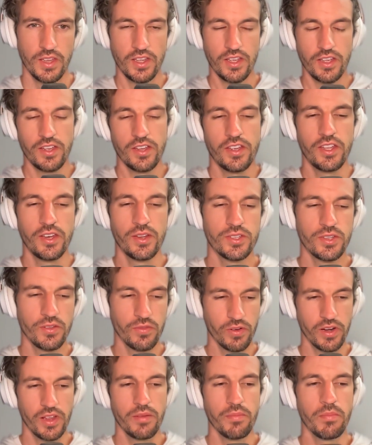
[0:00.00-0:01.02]
It's so
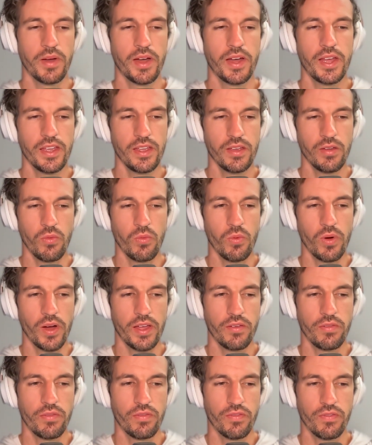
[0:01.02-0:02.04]
funny. My
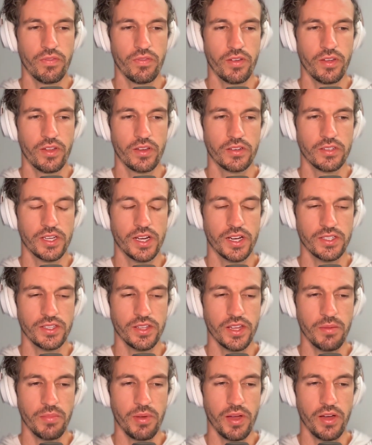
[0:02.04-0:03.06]
wife talks a
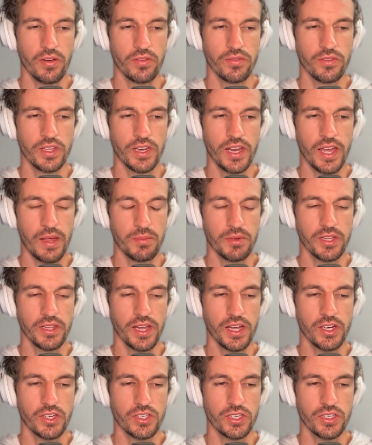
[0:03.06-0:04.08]
lot about the anatomy
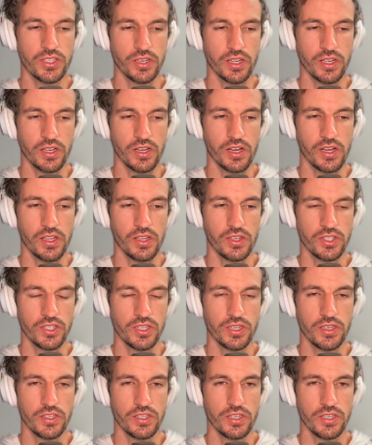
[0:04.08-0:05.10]
class she took in college.
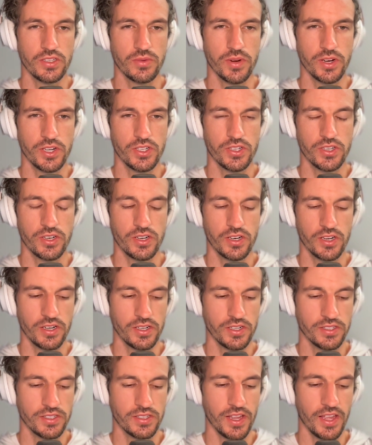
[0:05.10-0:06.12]
She's a registered
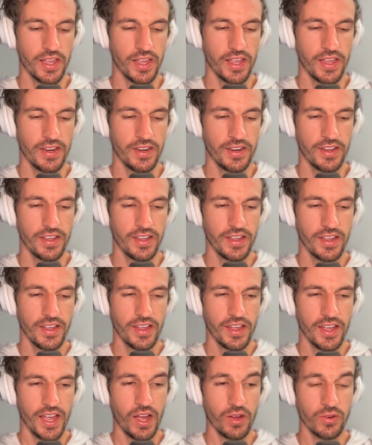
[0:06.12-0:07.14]
nurse, and
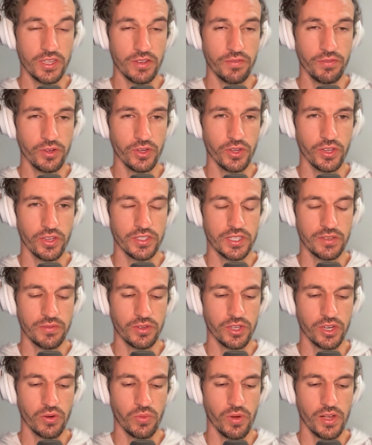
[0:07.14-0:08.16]
how difficult
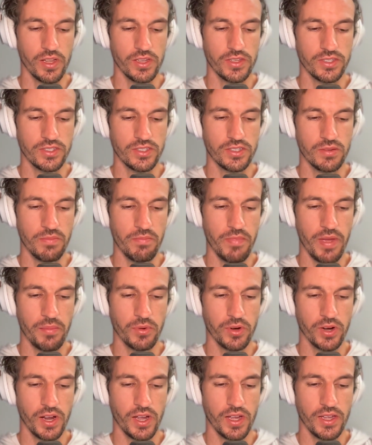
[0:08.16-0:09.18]
it was to
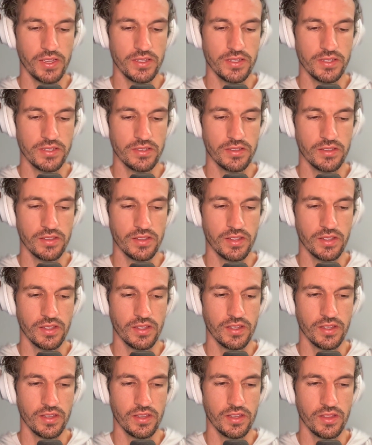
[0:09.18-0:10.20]
memorize
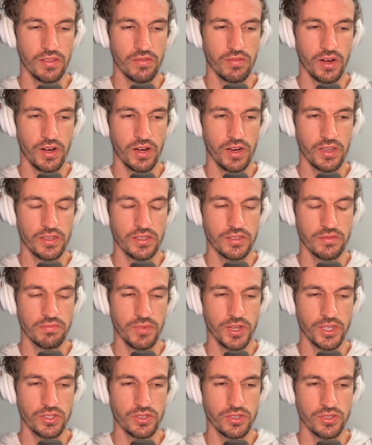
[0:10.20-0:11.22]
the various
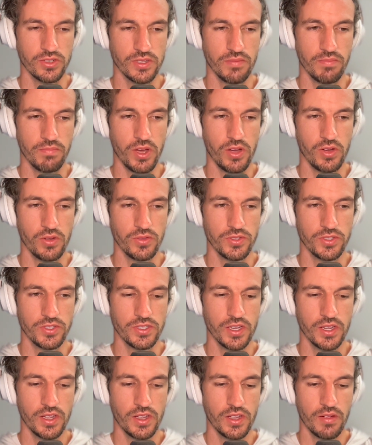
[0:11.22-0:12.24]
muscles and bones,
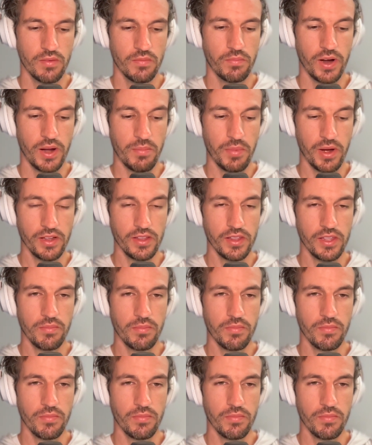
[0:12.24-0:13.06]
primarily,